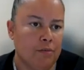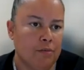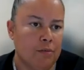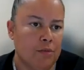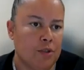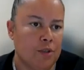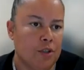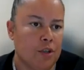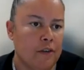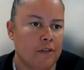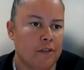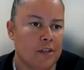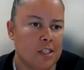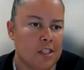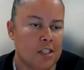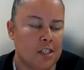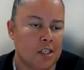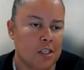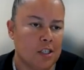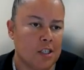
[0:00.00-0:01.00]

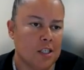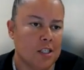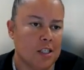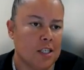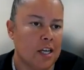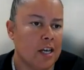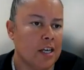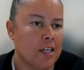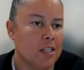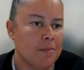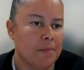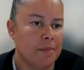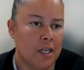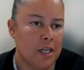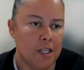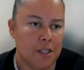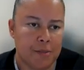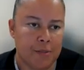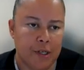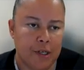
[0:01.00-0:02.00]
services such as case
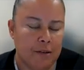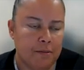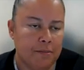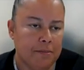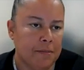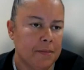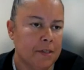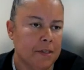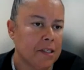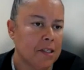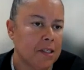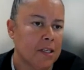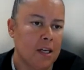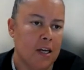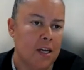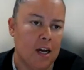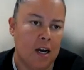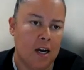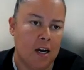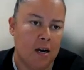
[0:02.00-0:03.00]
management,
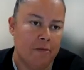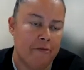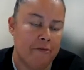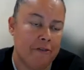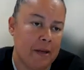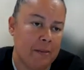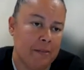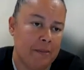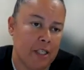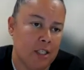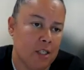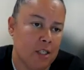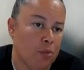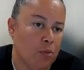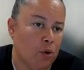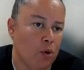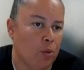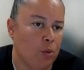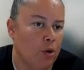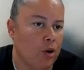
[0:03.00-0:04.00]
family
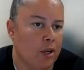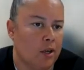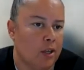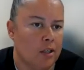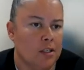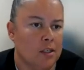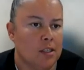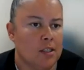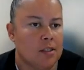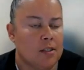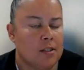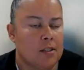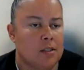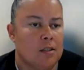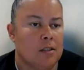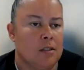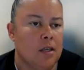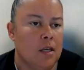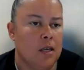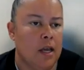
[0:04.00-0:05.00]
support
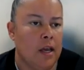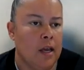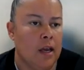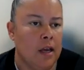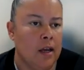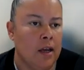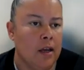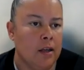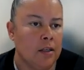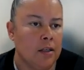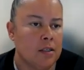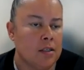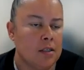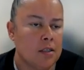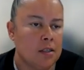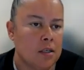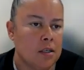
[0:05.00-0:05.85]
workers, and